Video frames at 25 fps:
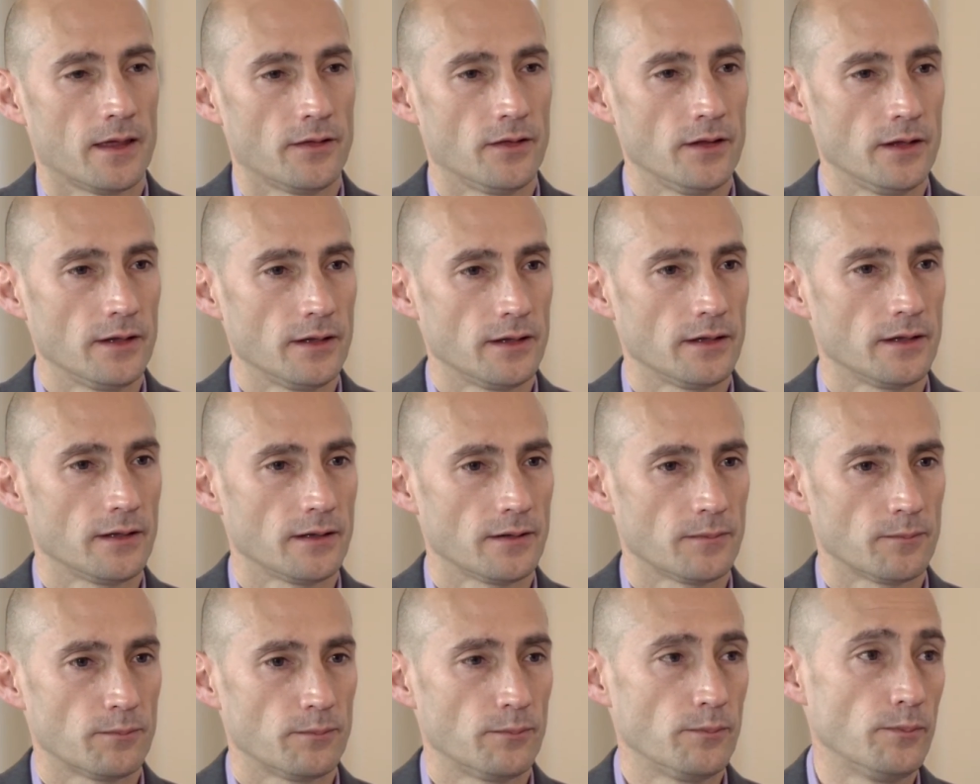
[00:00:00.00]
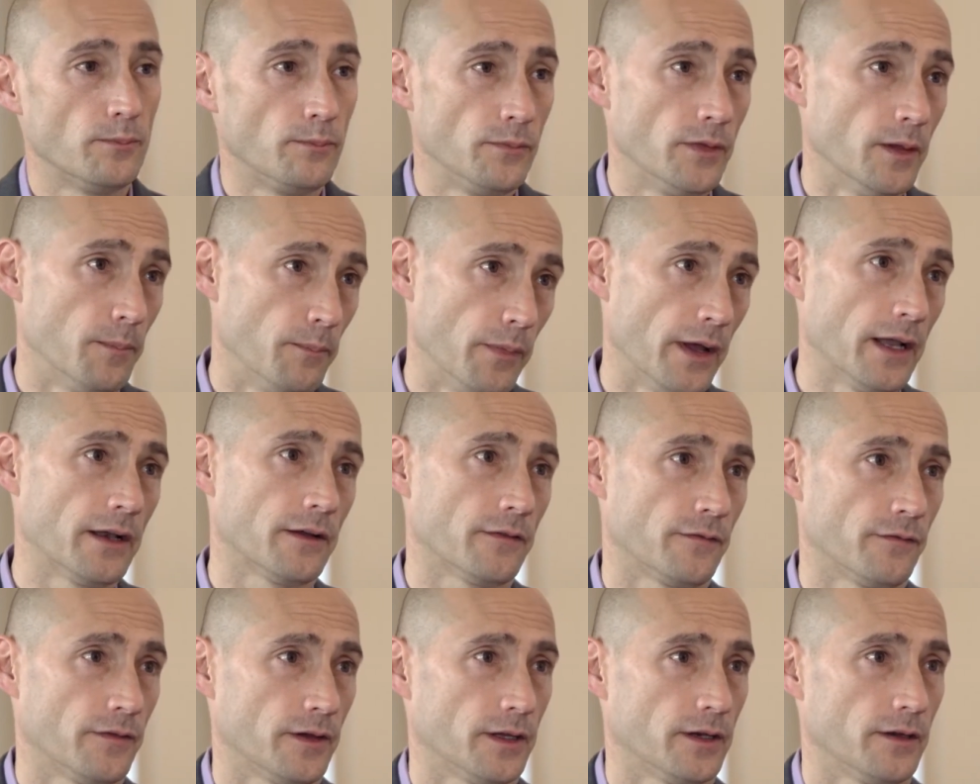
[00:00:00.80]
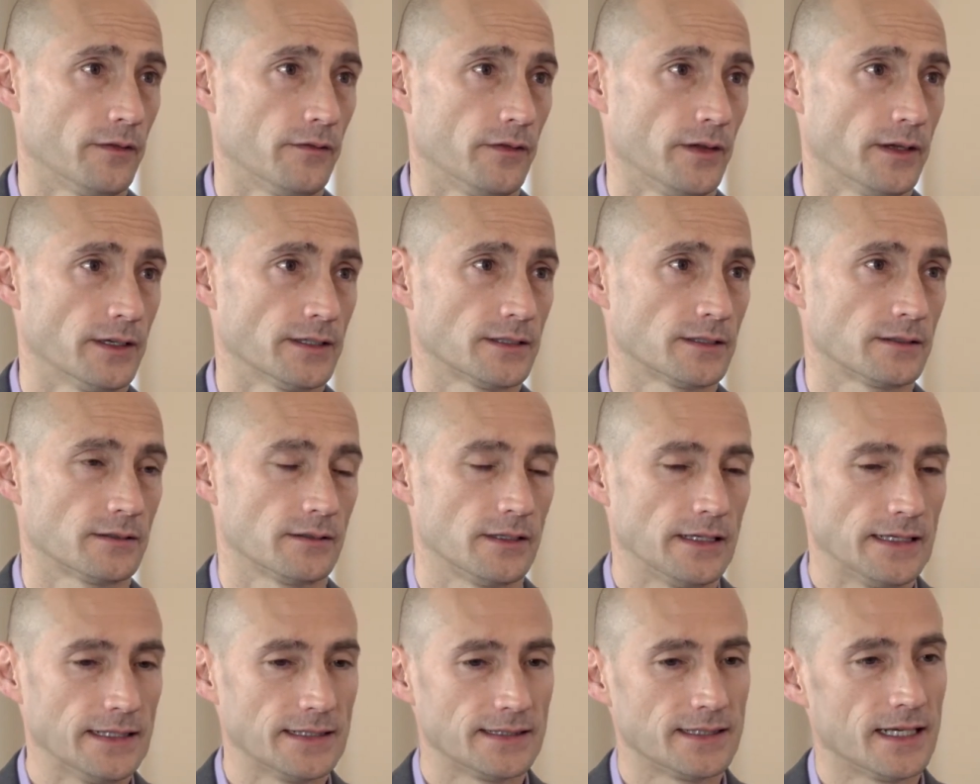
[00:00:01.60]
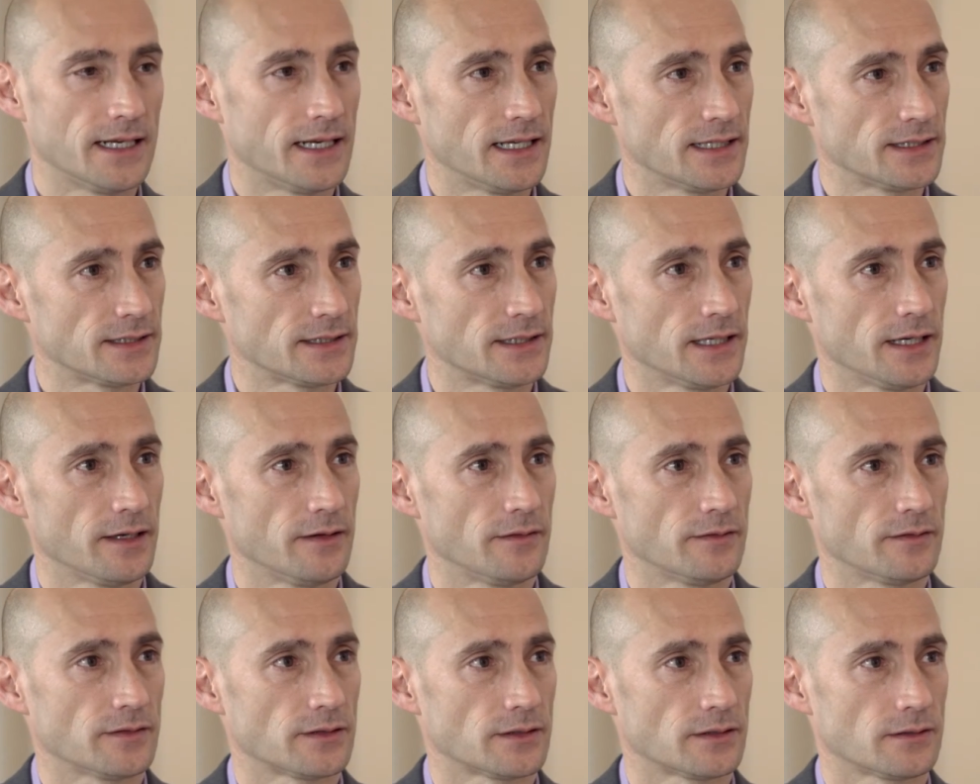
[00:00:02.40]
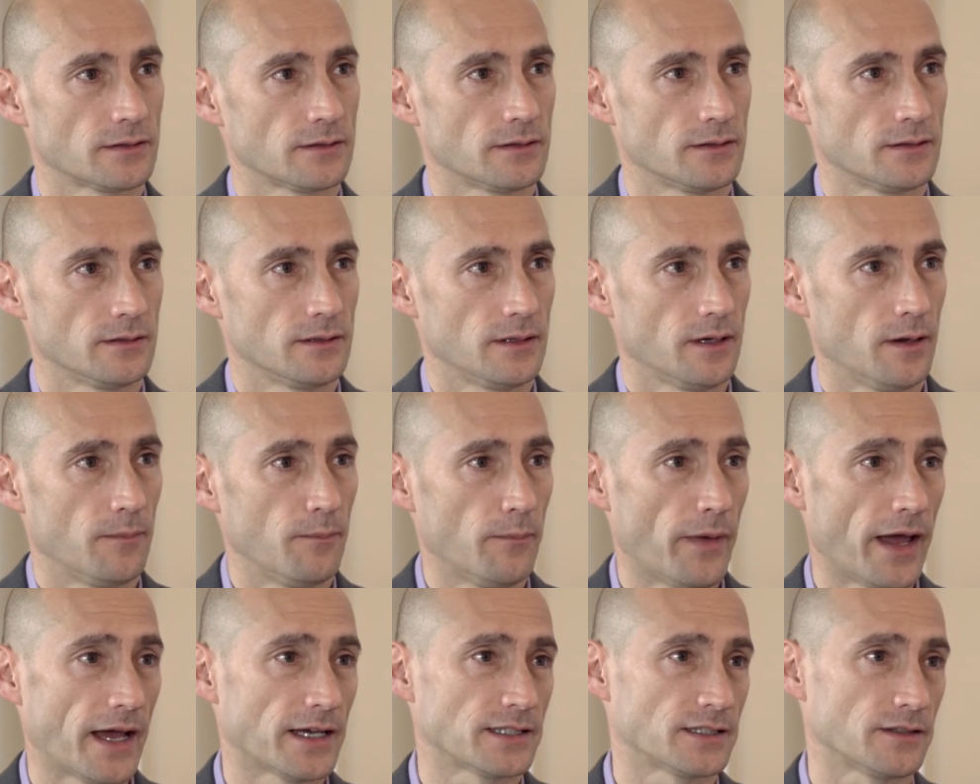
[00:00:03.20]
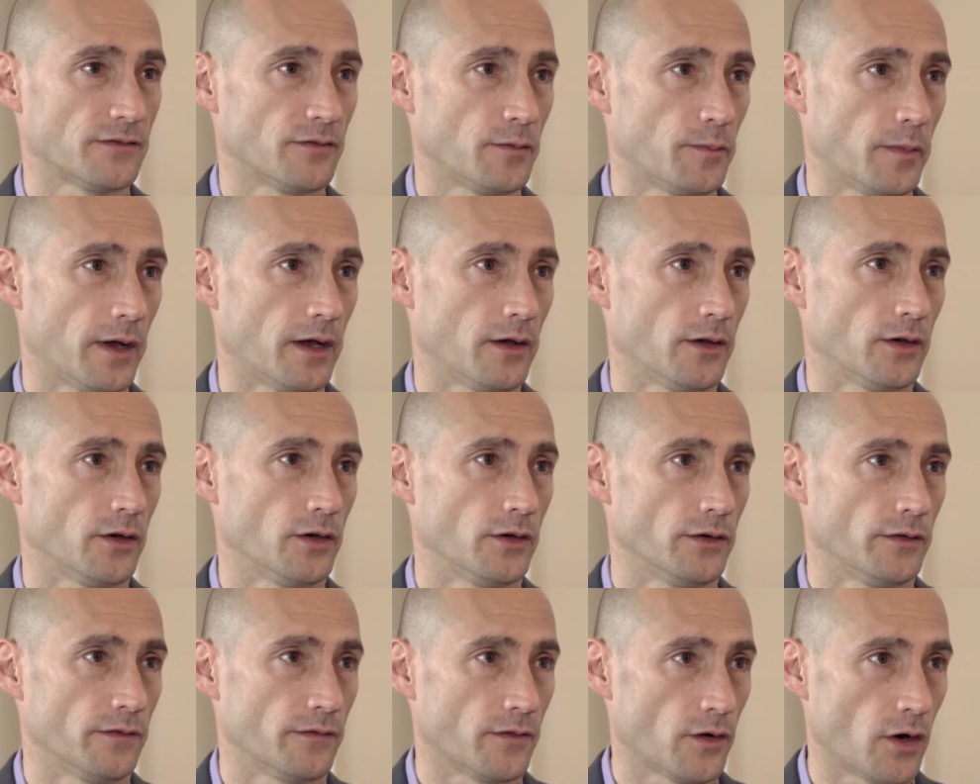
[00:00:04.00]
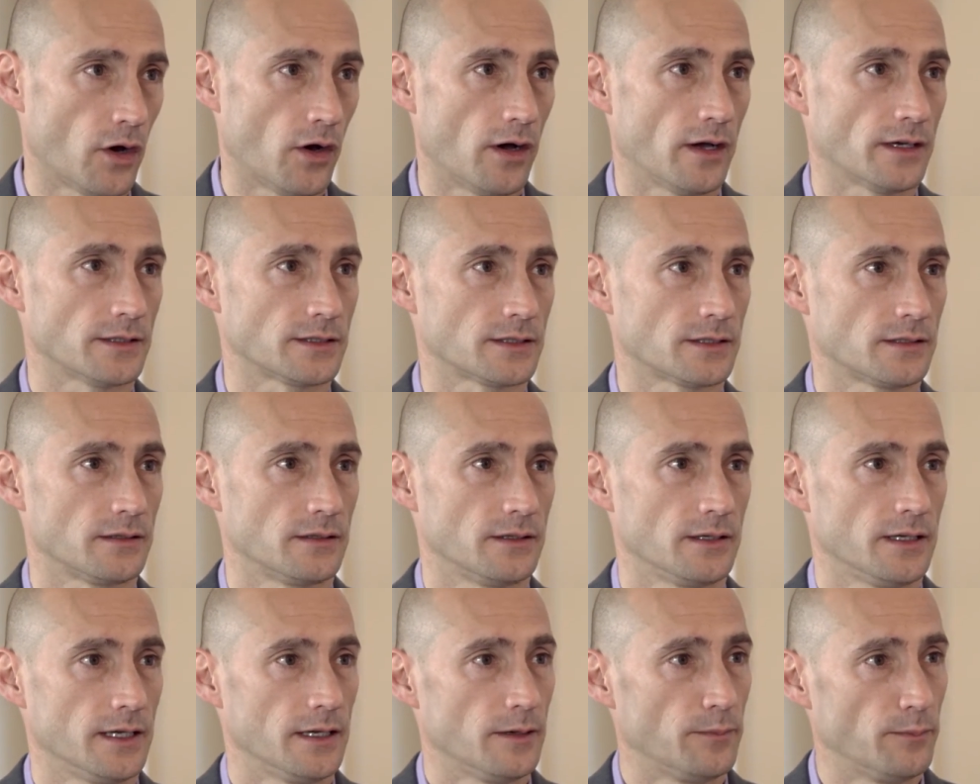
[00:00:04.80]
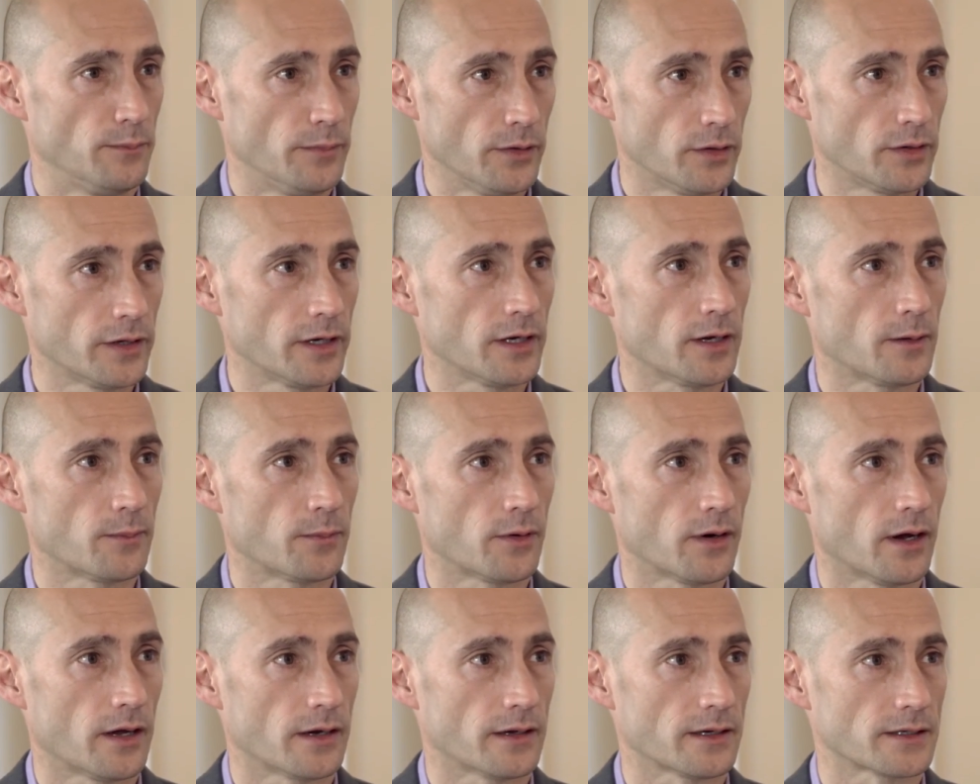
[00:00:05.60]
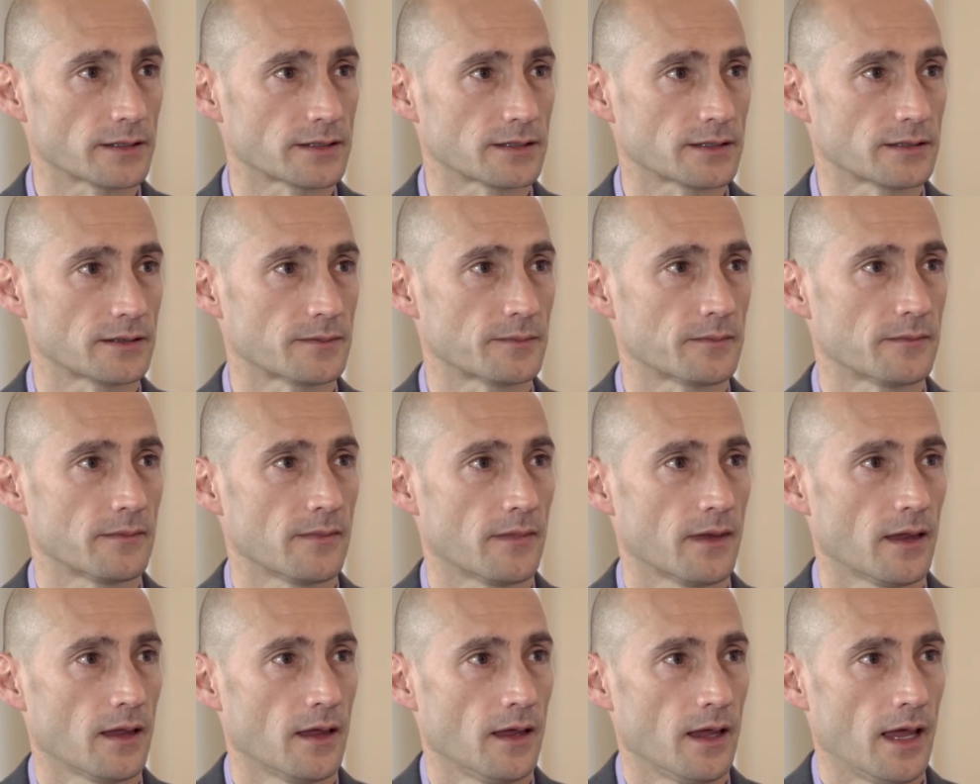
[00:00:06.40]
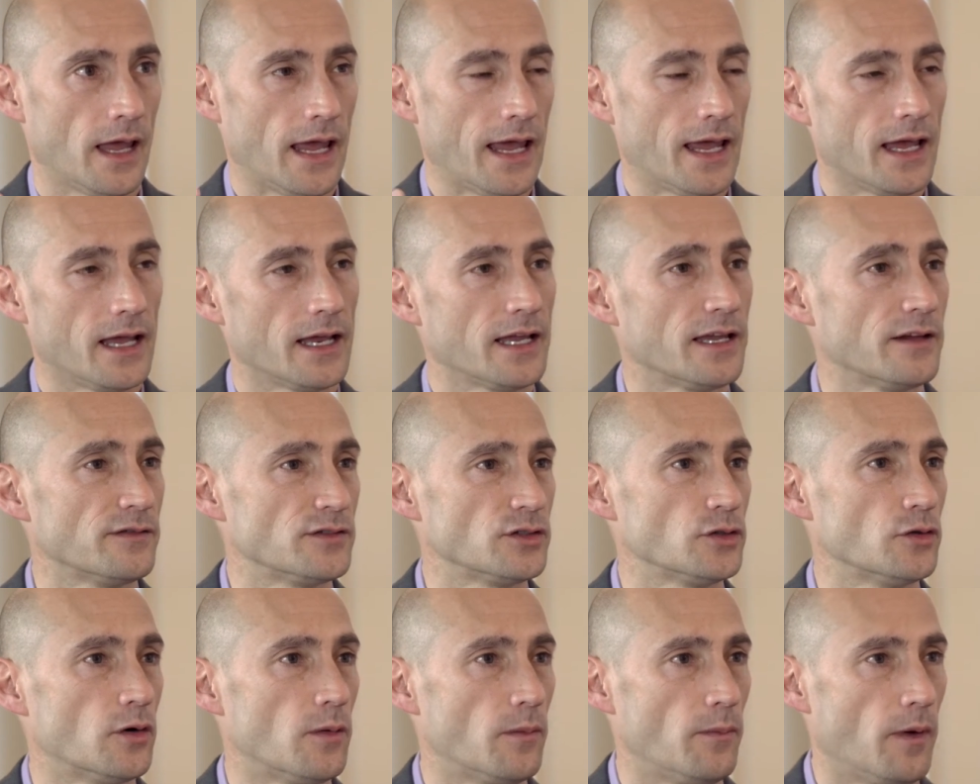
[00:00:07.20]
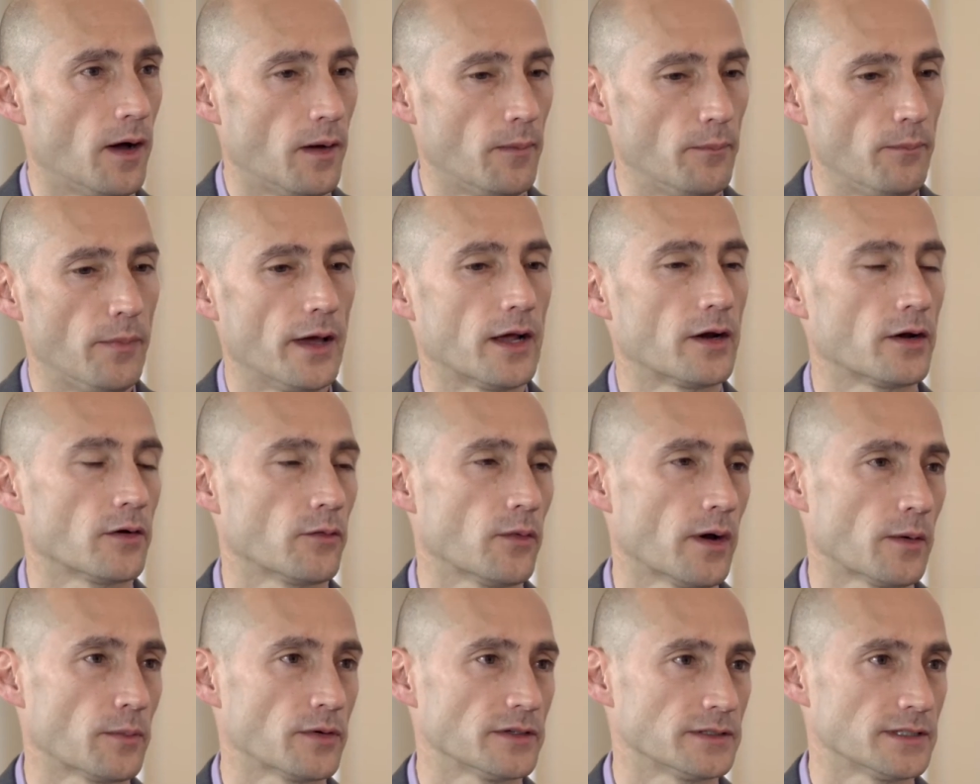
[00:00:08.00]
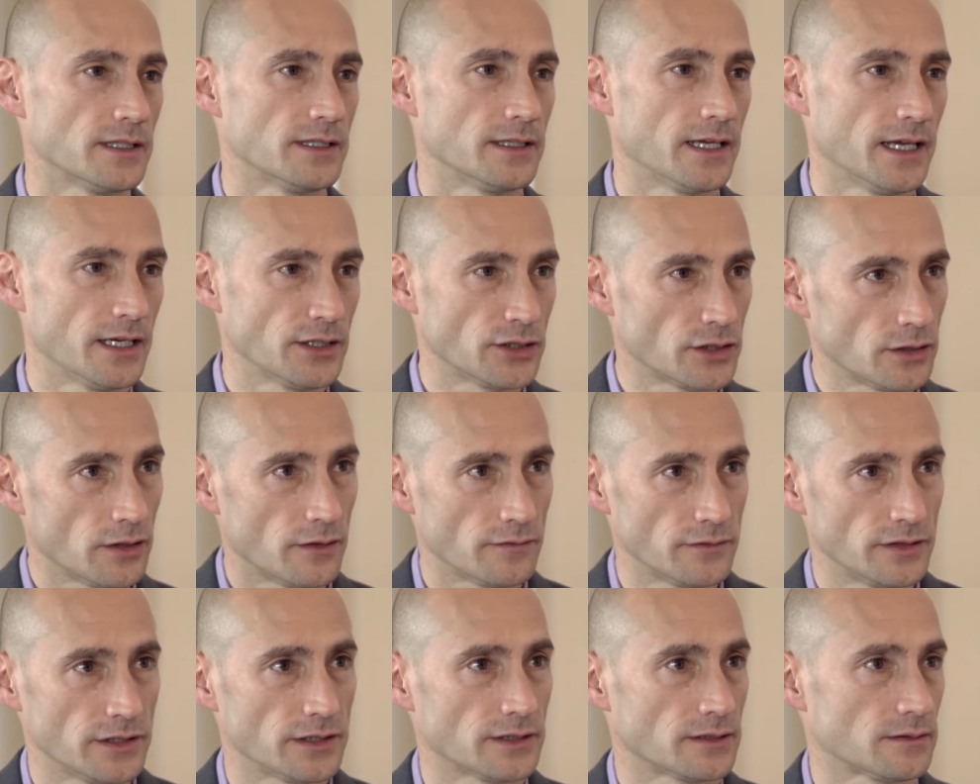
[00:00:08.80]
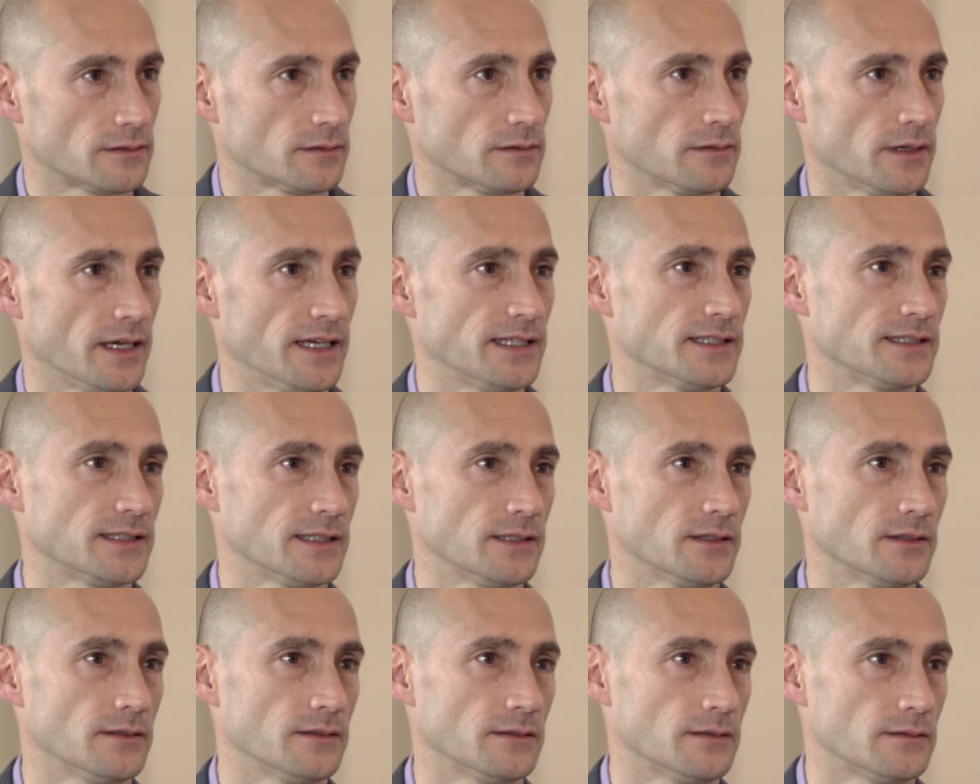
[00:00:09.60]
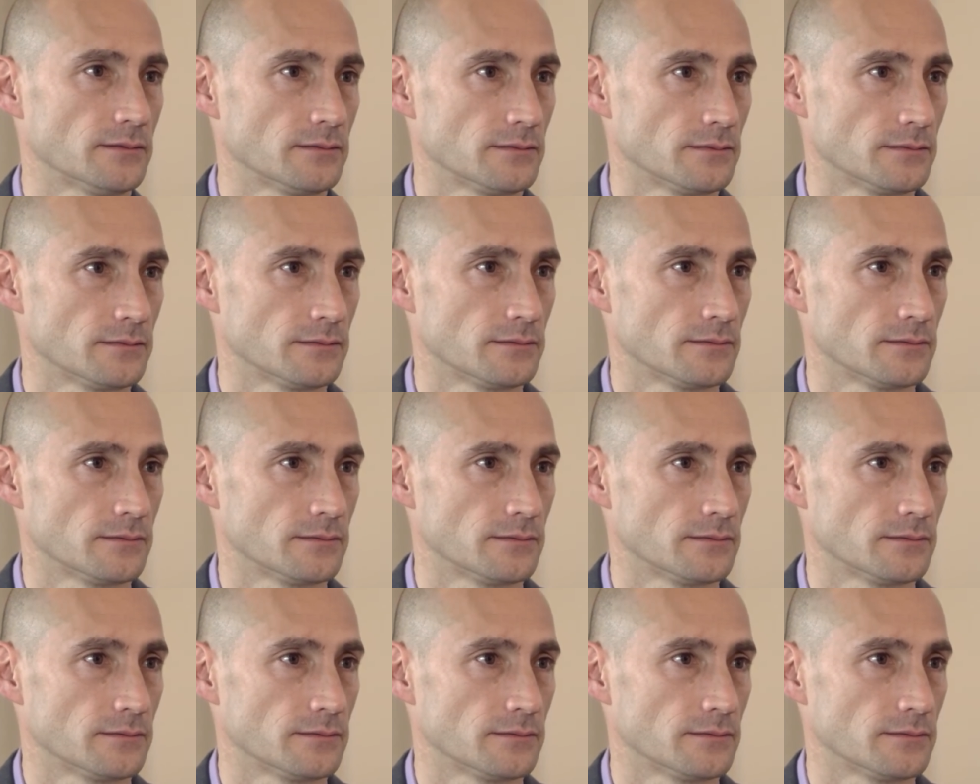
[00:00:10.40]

The benefit of this is that it saves a massive amount of cost in building up products and gives you a better representation of just a single